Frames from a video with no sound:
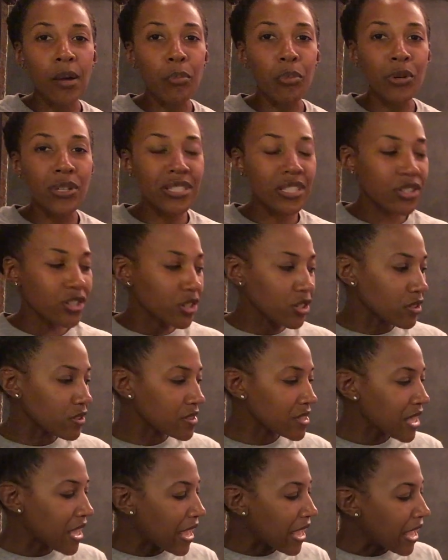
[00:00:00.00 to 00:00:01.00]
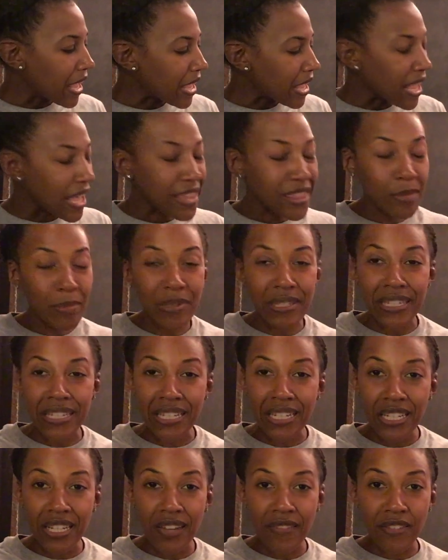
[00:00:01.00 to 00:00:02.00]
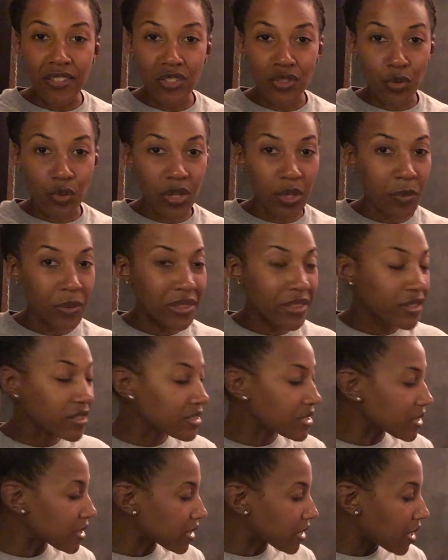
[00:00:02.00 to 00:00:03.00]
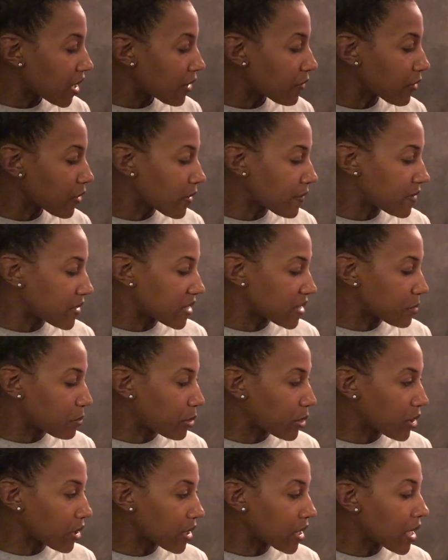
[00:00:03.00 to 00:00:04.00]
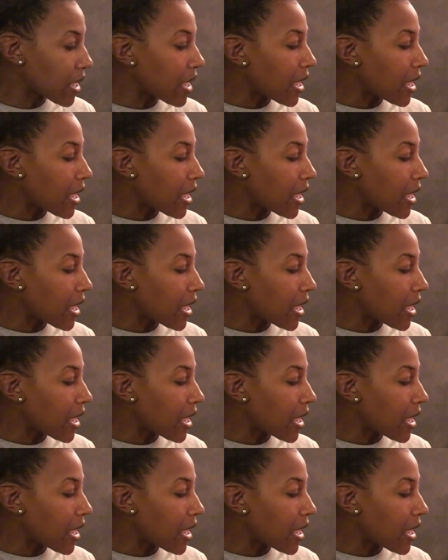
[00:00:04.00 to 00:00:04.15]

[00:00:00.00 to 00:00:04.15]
boys and girls, at the beginning of the story, we looked at the cover of this book,